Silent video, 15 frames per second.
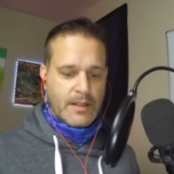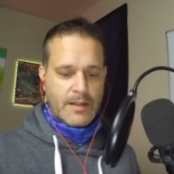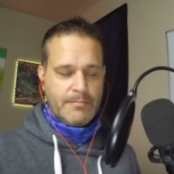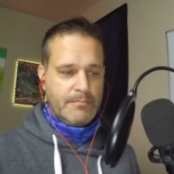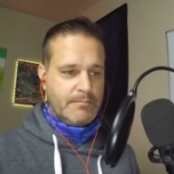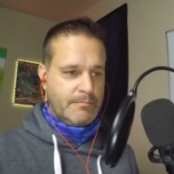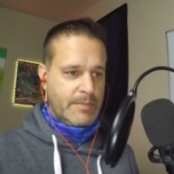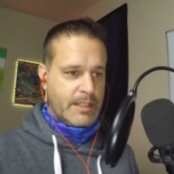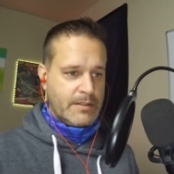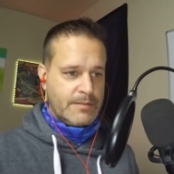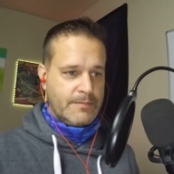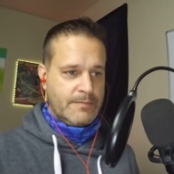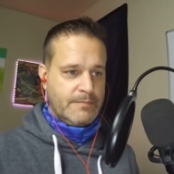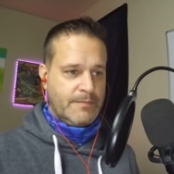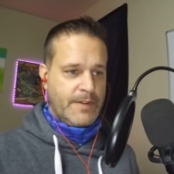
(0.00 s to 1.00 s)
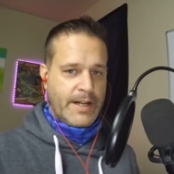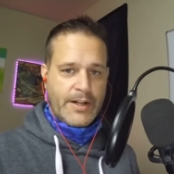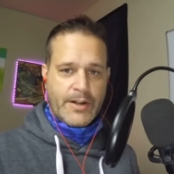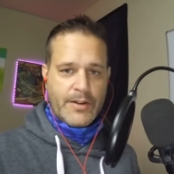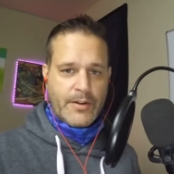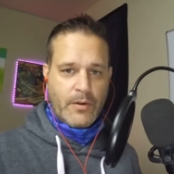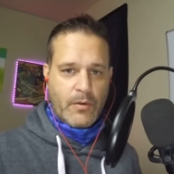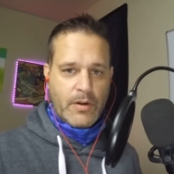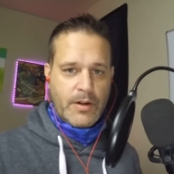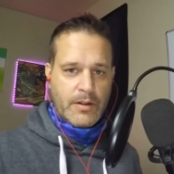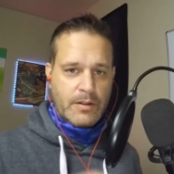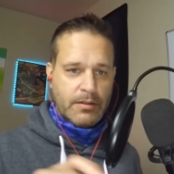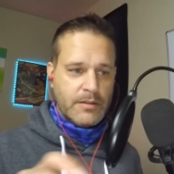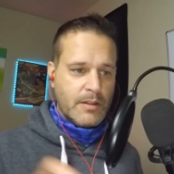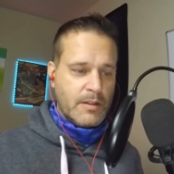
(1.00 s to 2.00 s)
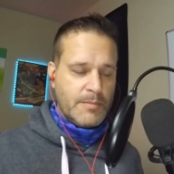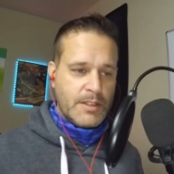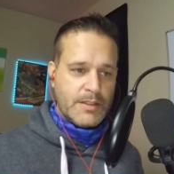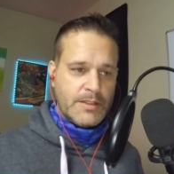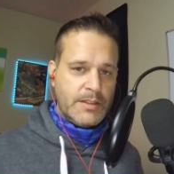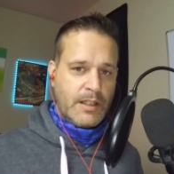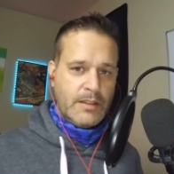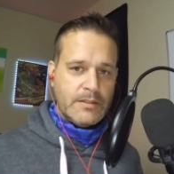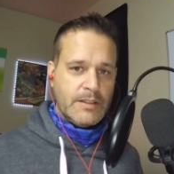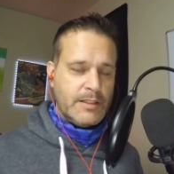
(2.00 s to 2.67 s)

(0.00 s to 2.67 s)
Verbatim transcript: and mixed vinegar and oil and a little bit of salt.